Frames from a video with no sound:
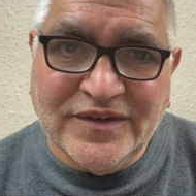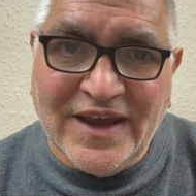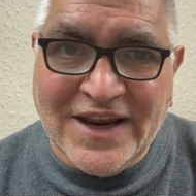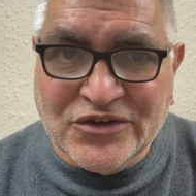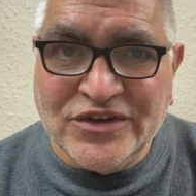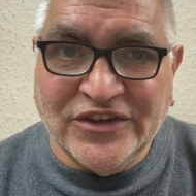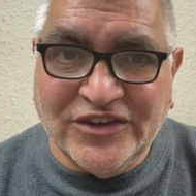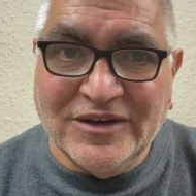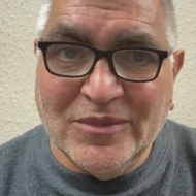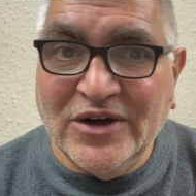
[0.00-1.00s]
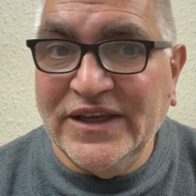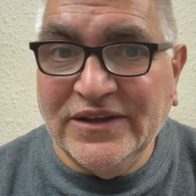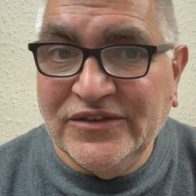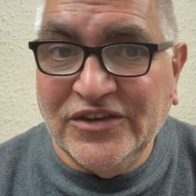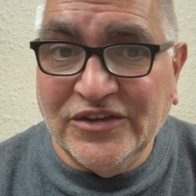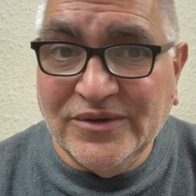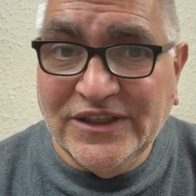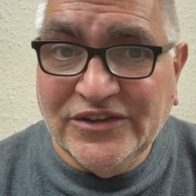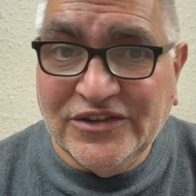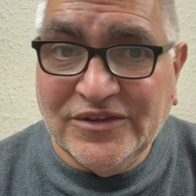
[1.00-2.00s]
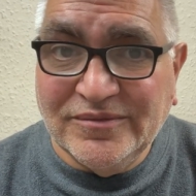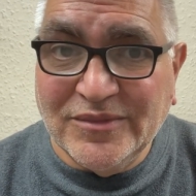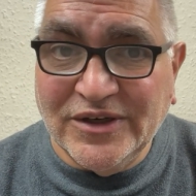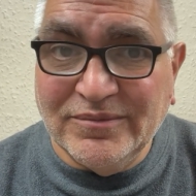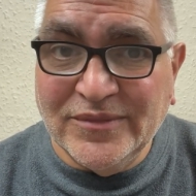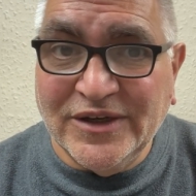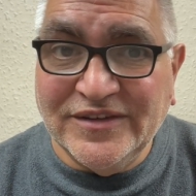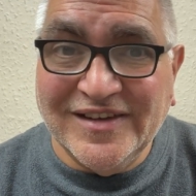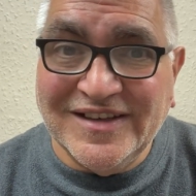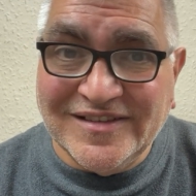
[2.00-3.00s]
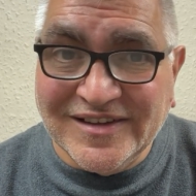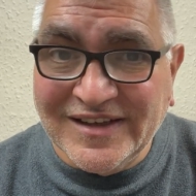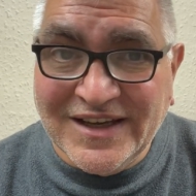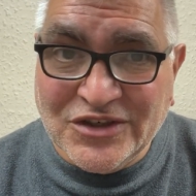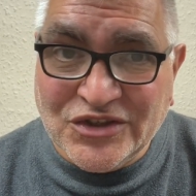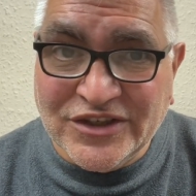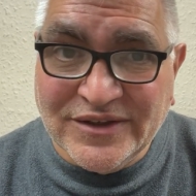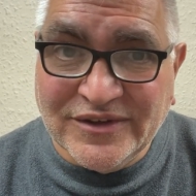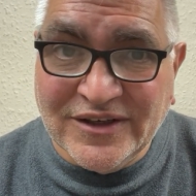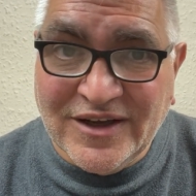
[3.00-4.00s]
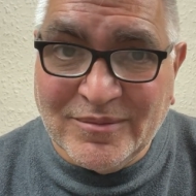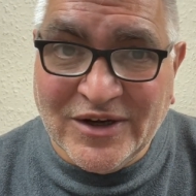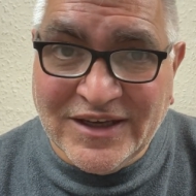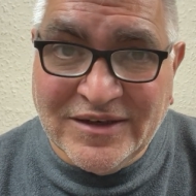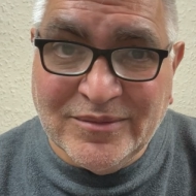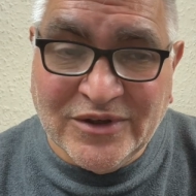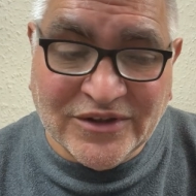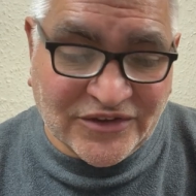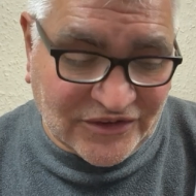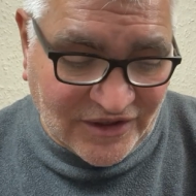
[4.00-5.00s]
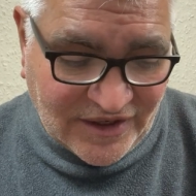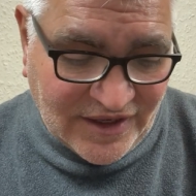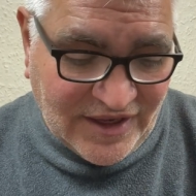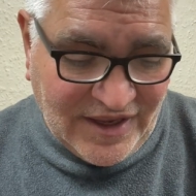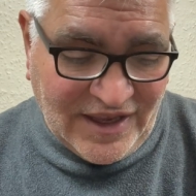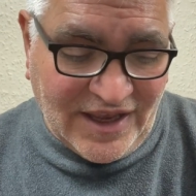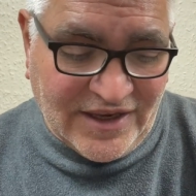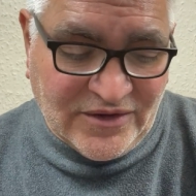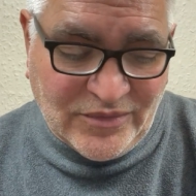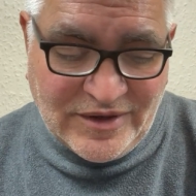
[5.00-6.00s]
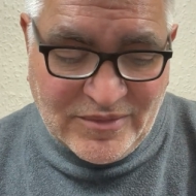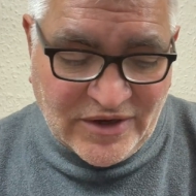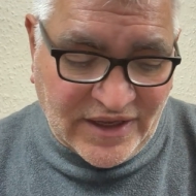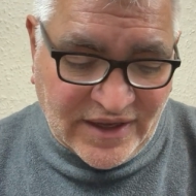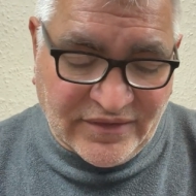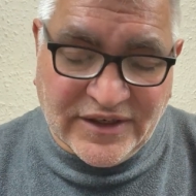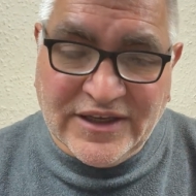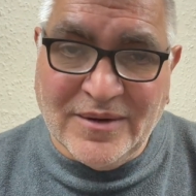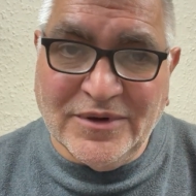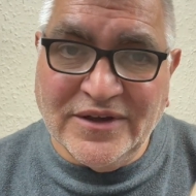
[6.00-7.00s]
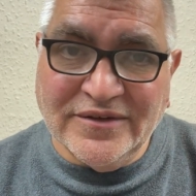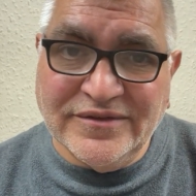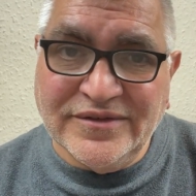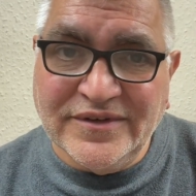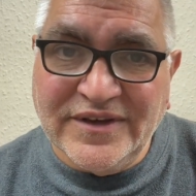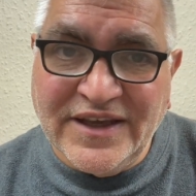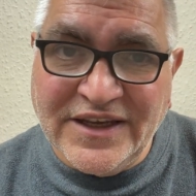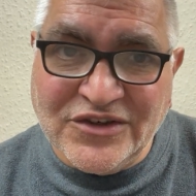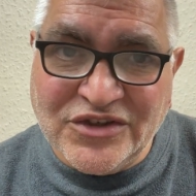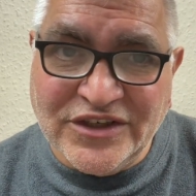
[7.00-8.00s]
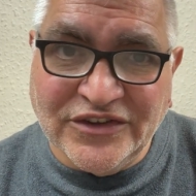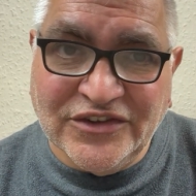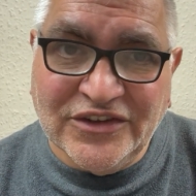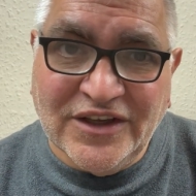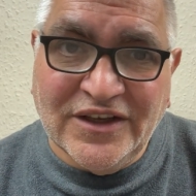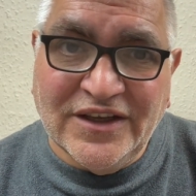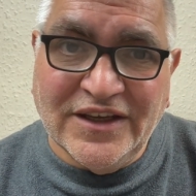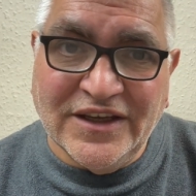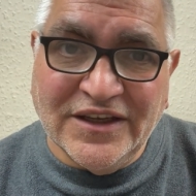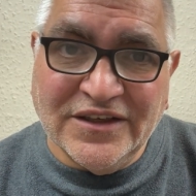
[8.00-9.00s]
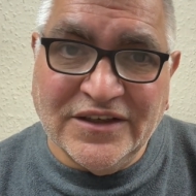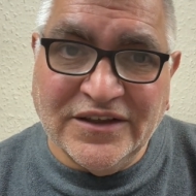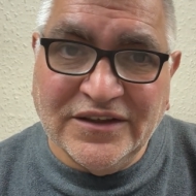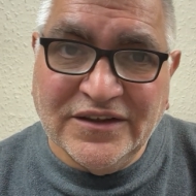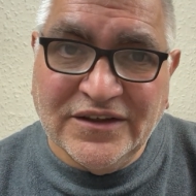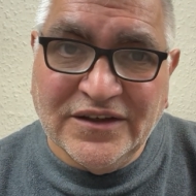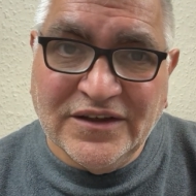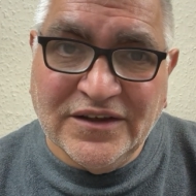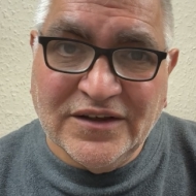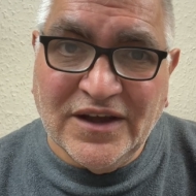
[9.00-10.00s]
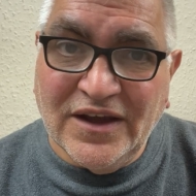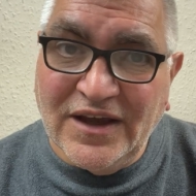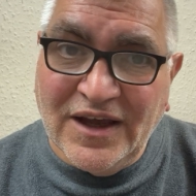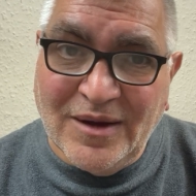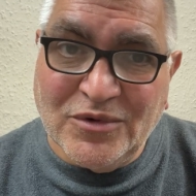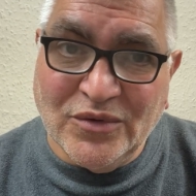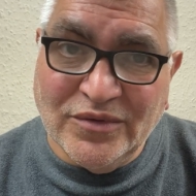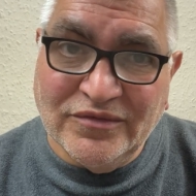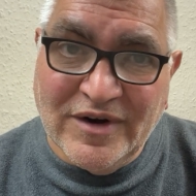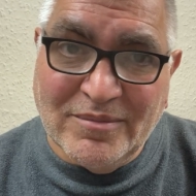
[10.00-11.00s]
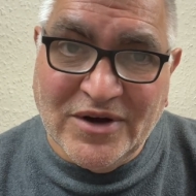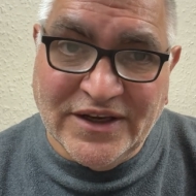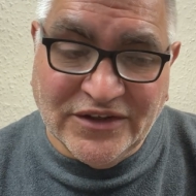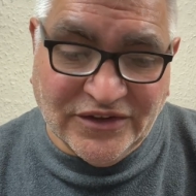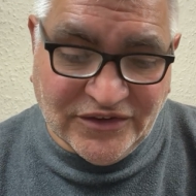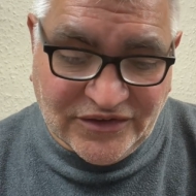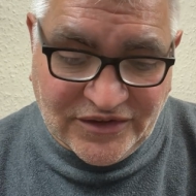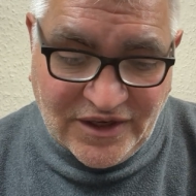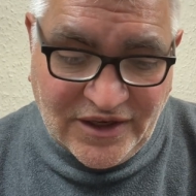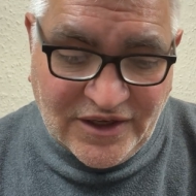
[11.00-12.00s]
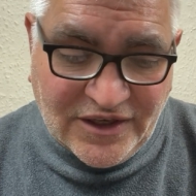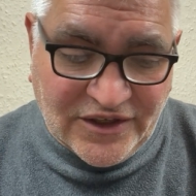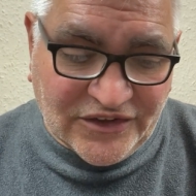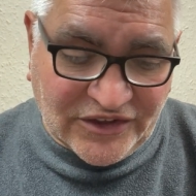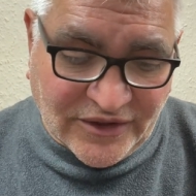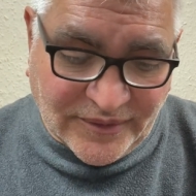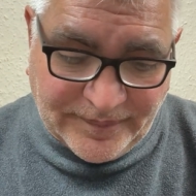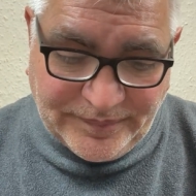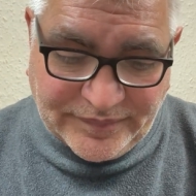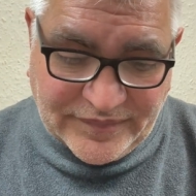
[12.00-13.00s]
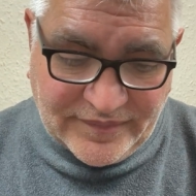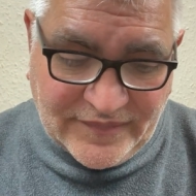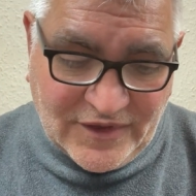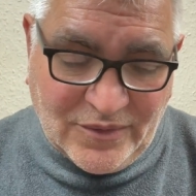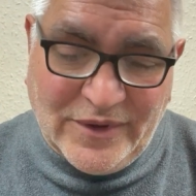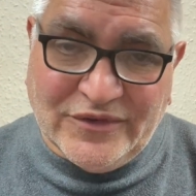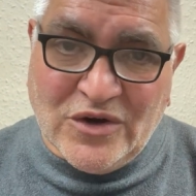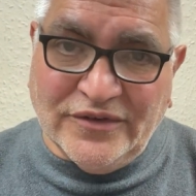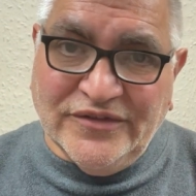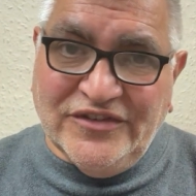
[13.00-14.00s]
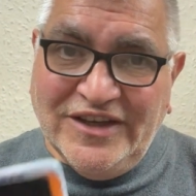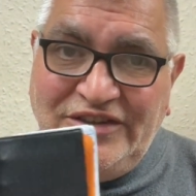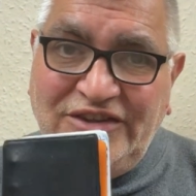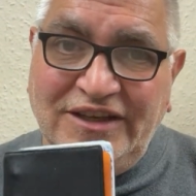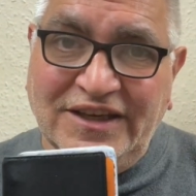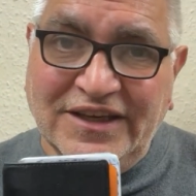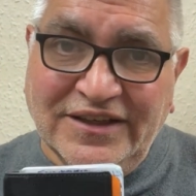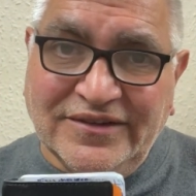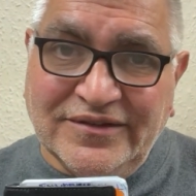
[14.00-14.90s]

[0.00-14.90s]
entries in my to-do list, my data entry, if you like, my inbox, and we might have a couple of entries in Apple reminders. So we've got data here.